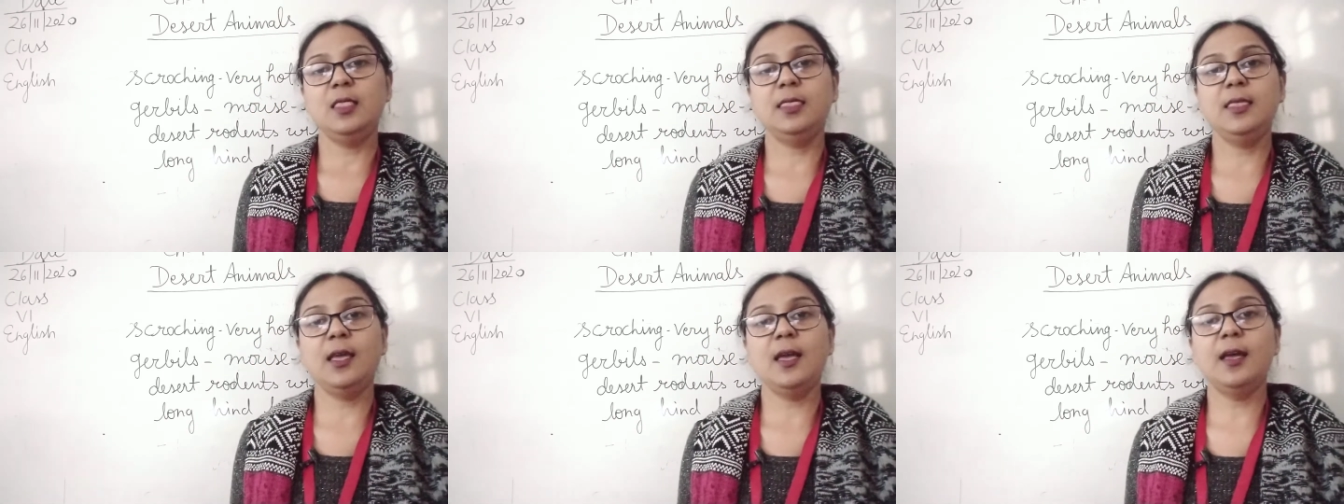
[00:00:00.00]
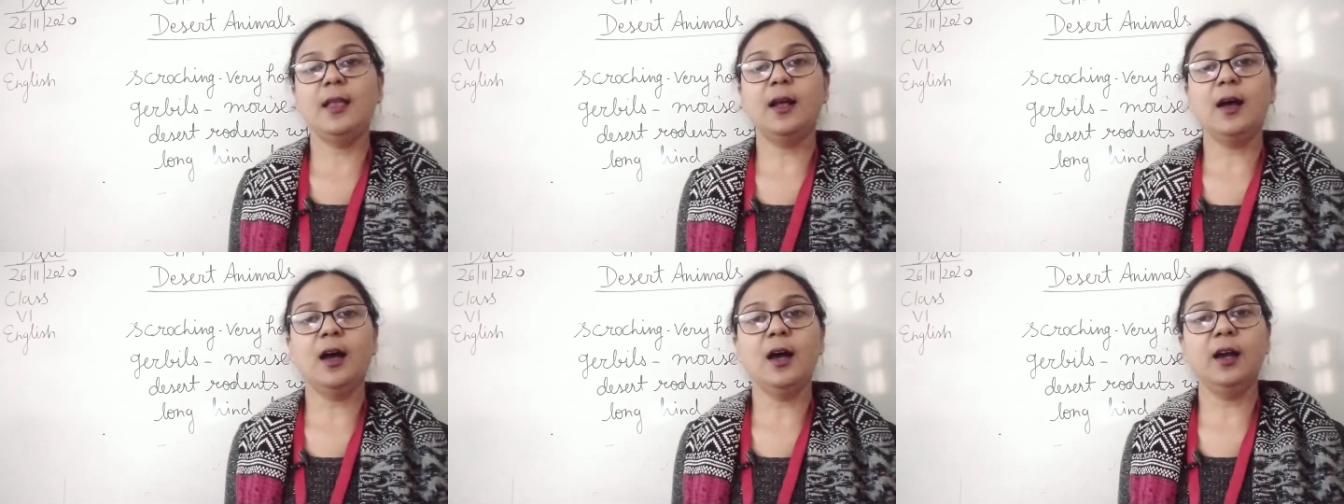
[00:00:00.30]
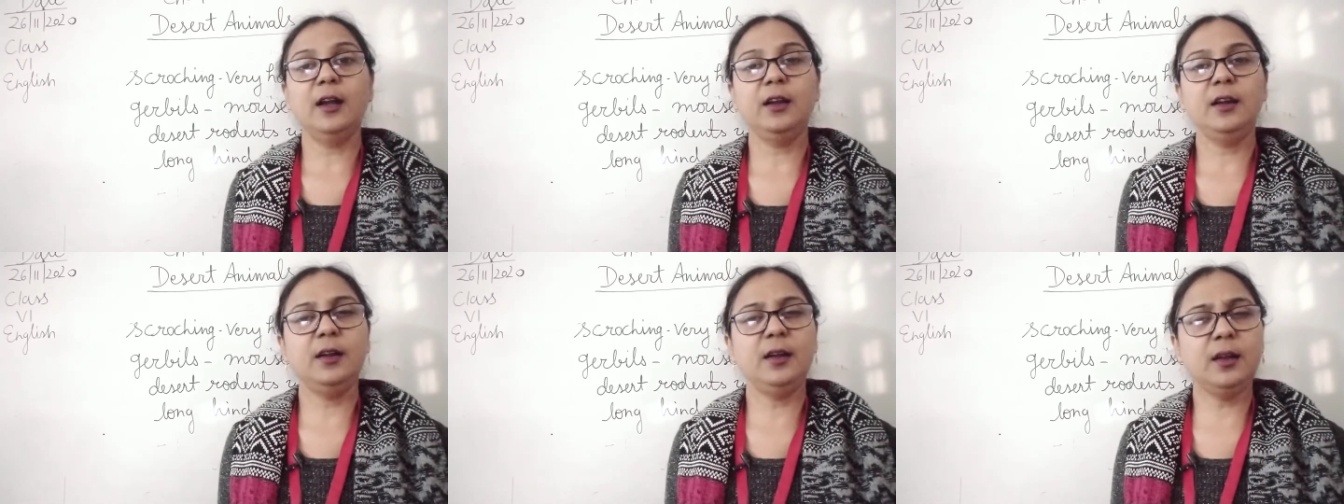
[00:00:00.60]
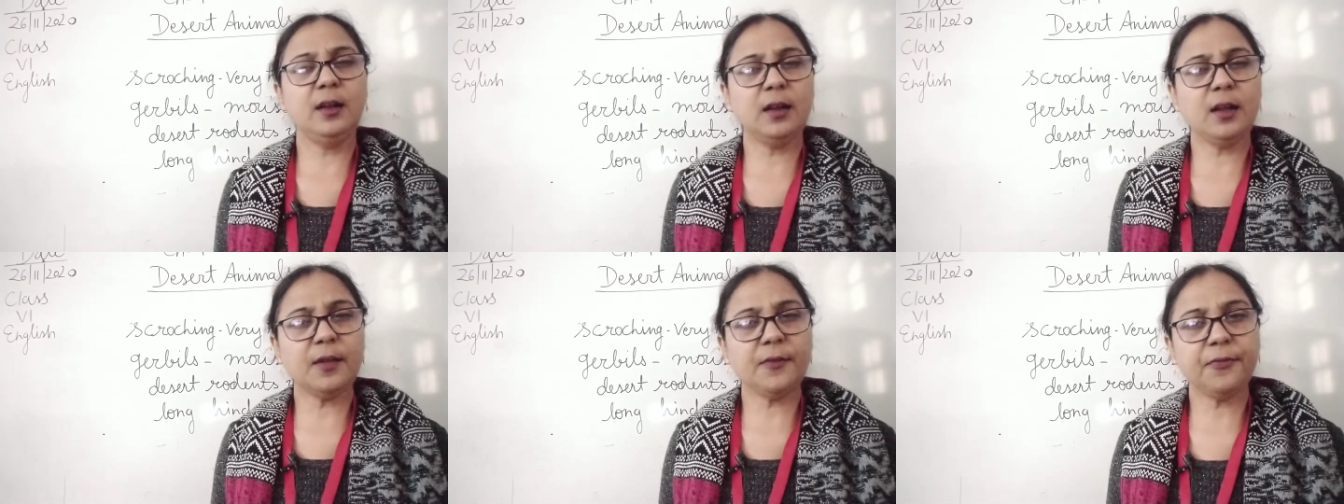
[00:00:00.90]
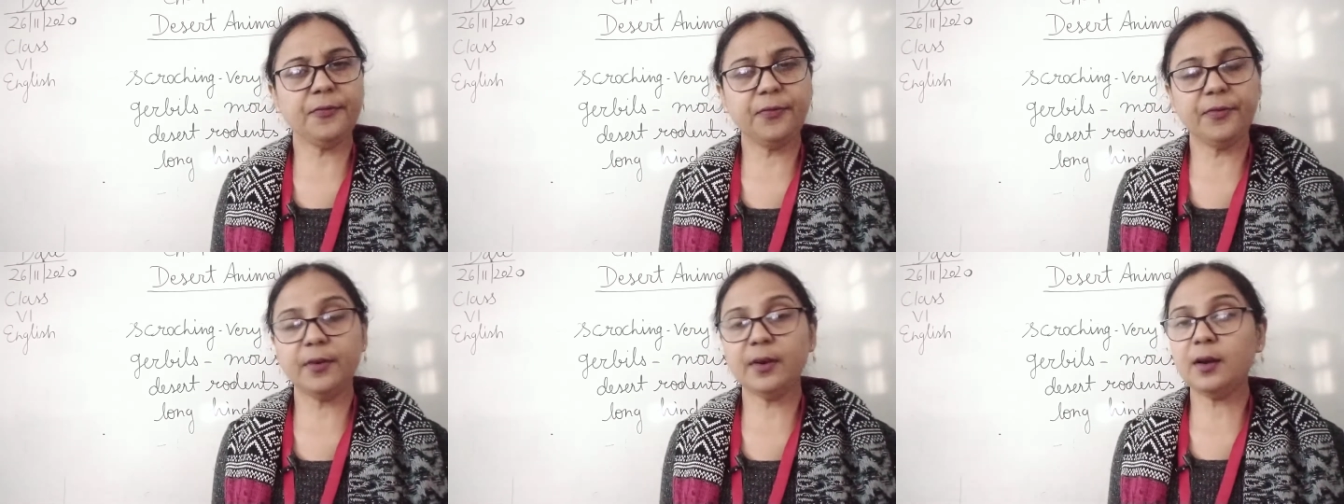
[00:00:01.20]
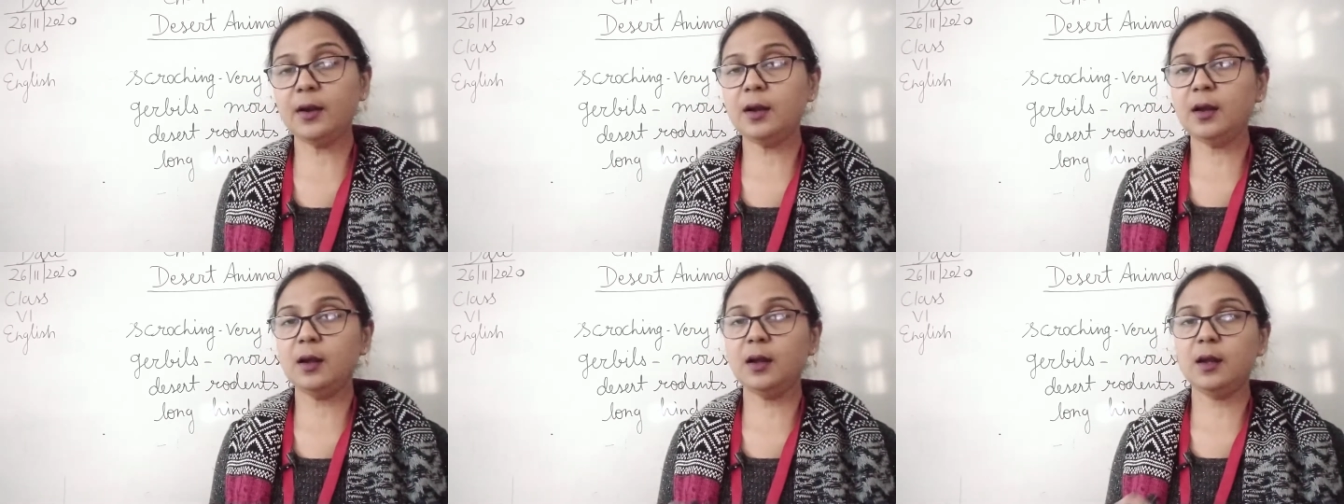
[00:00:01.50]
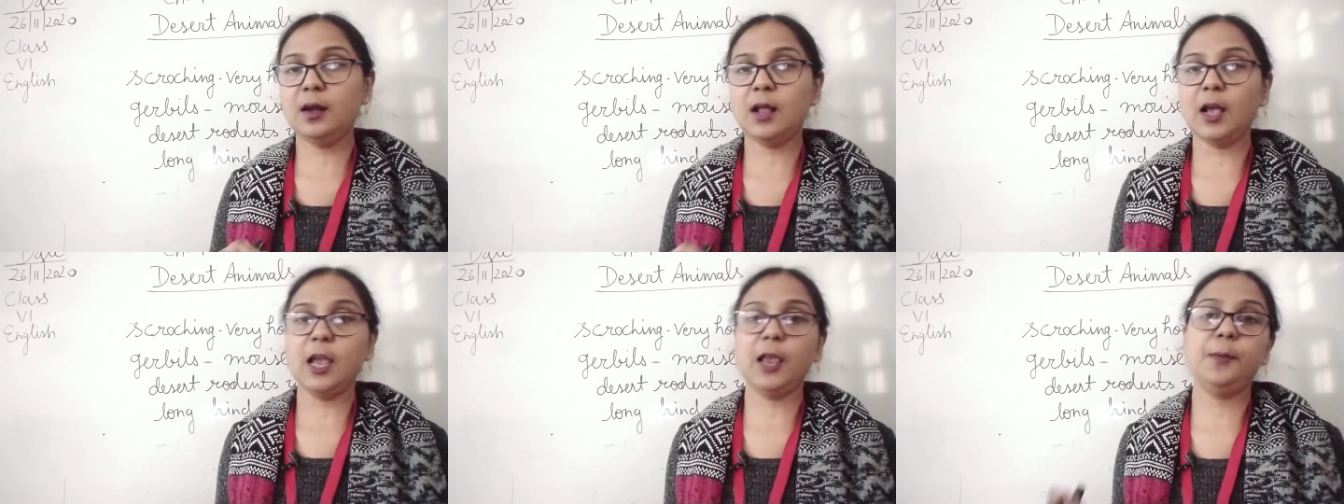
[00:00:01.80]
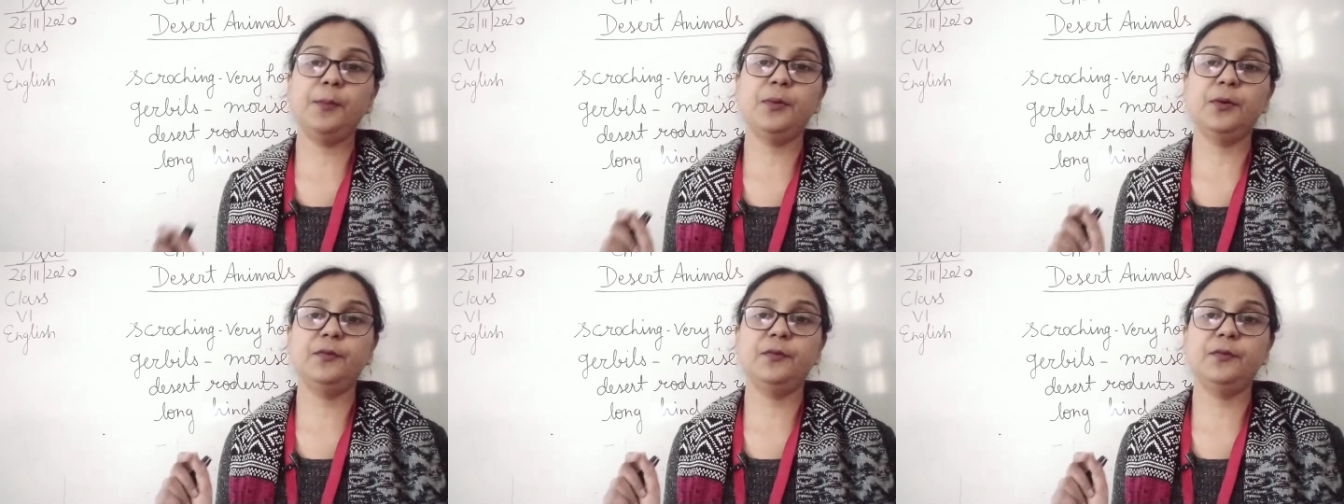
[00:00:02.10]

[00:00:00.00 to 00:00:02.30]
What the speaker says: there are different type